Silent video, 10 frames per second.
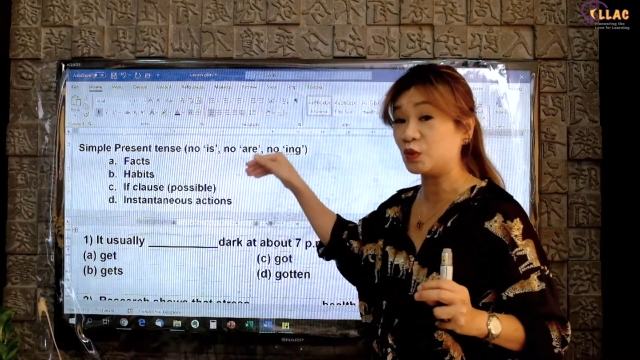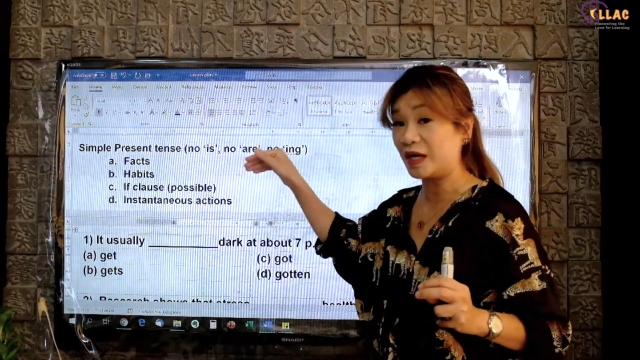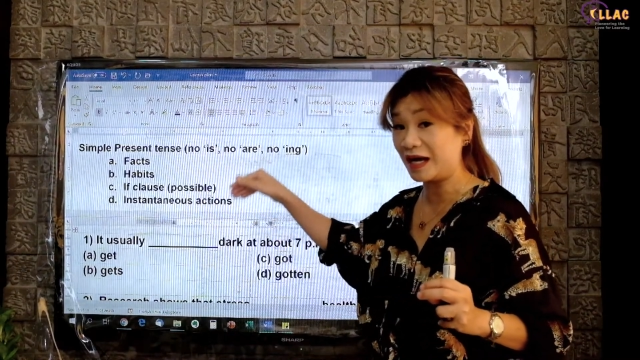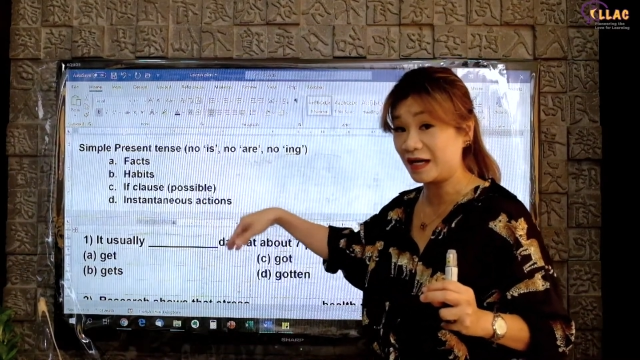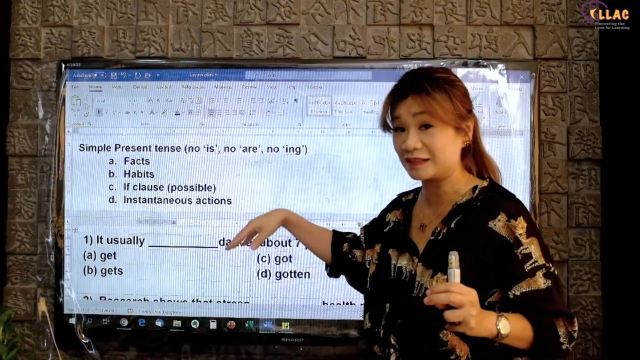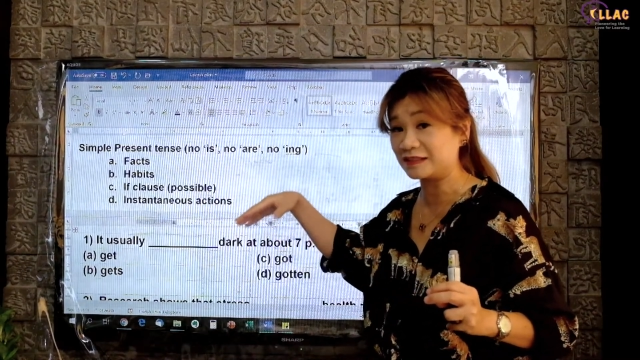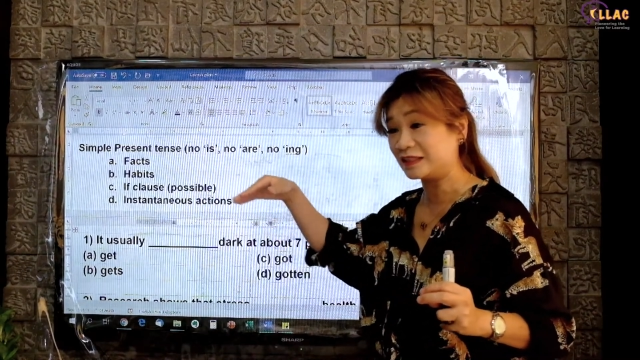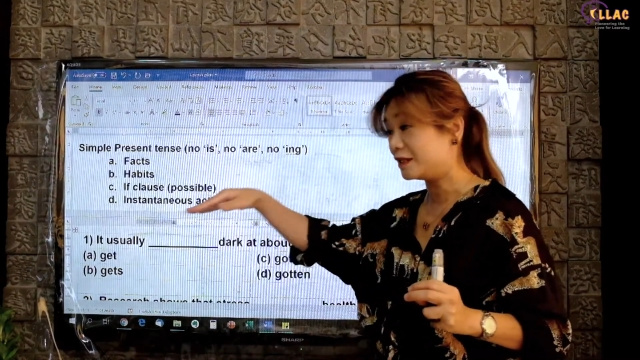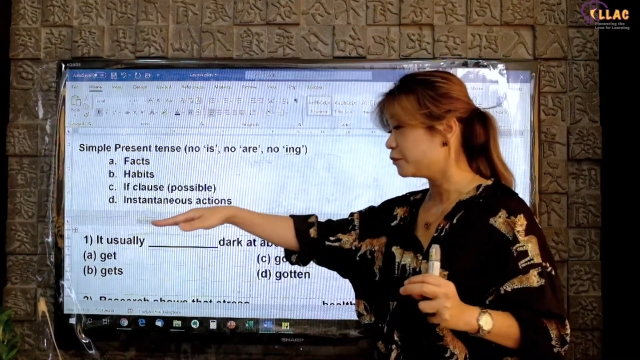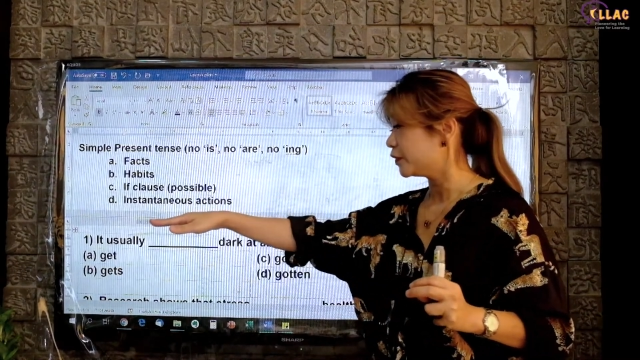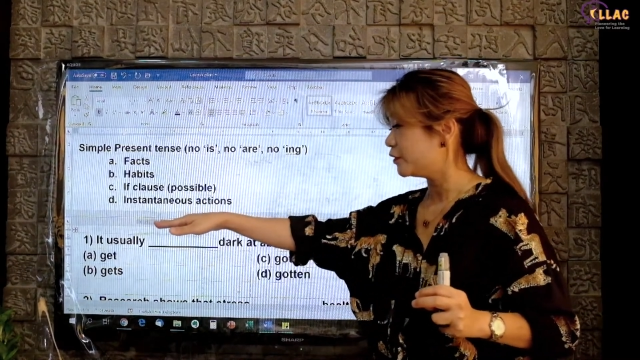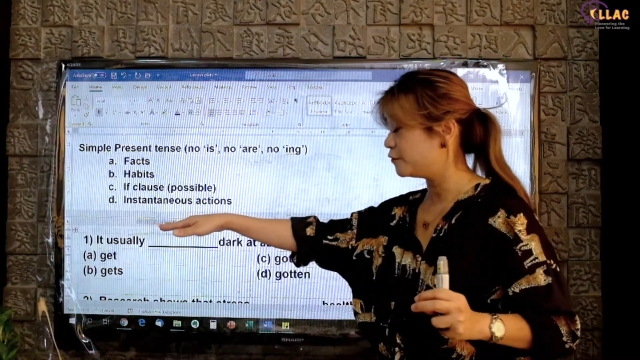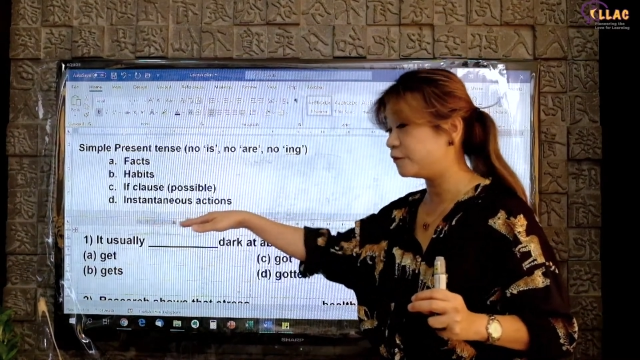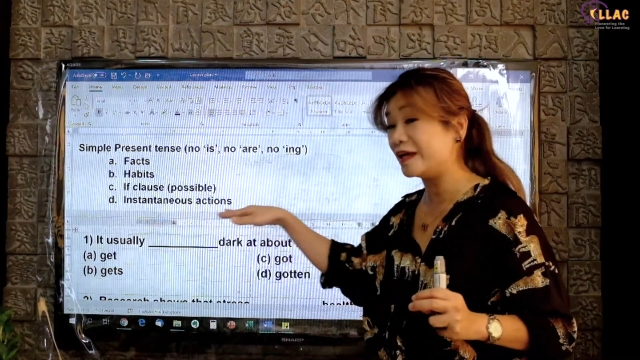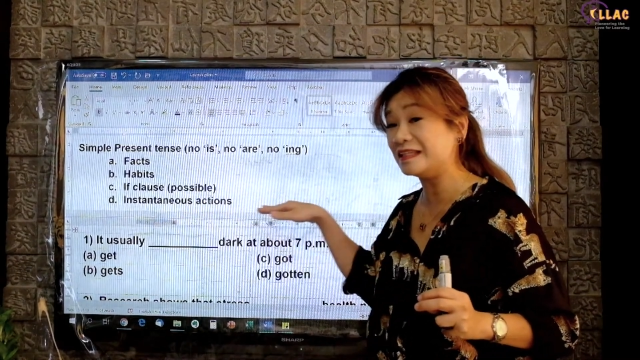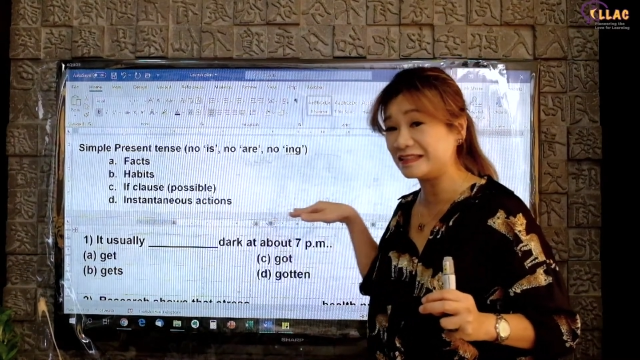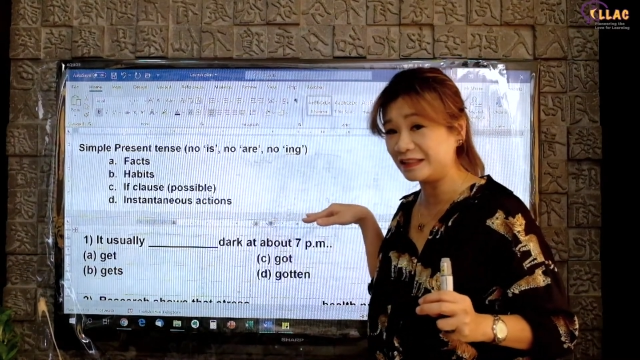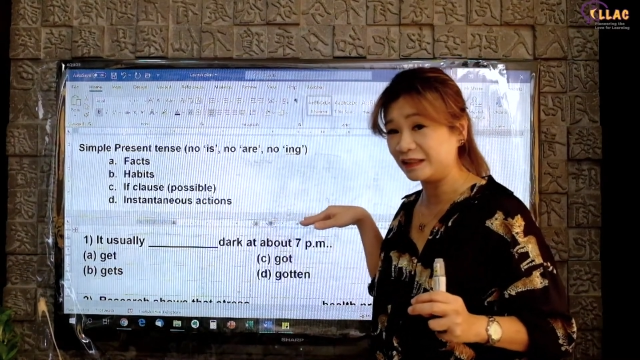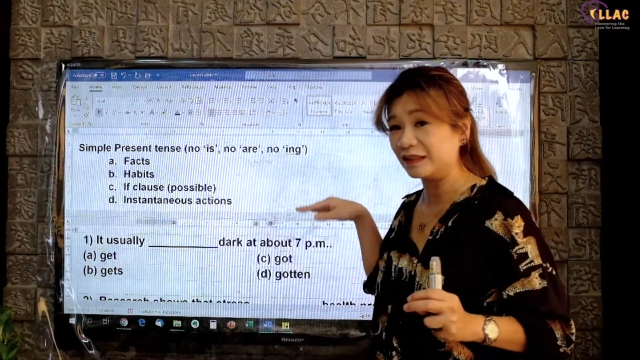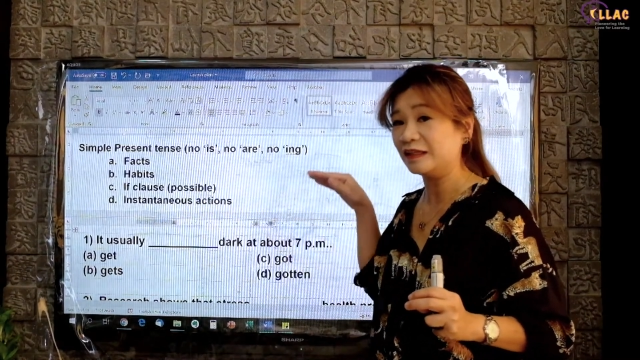ask, phrasing
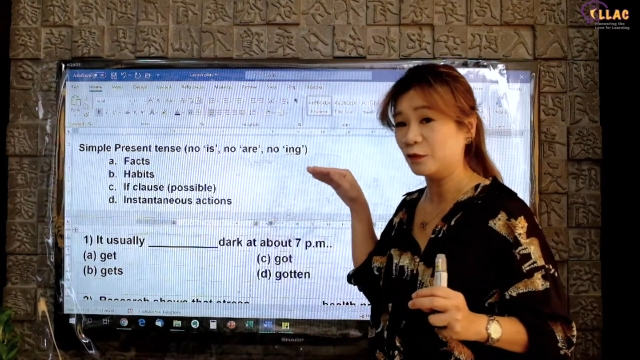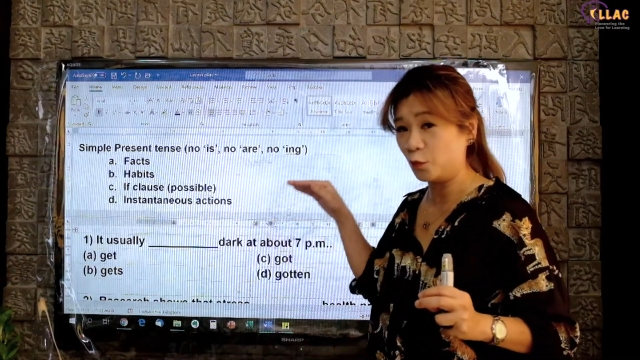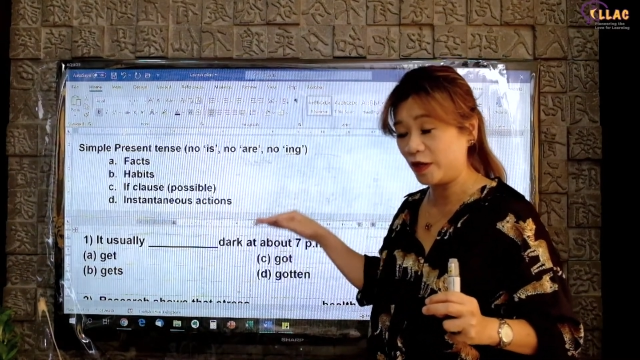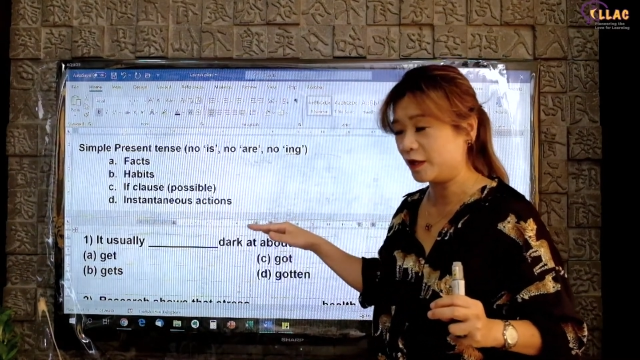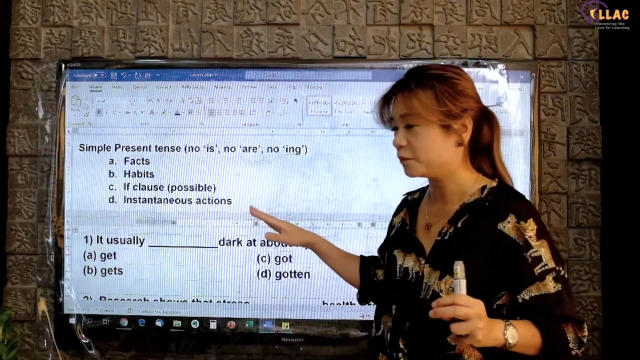way.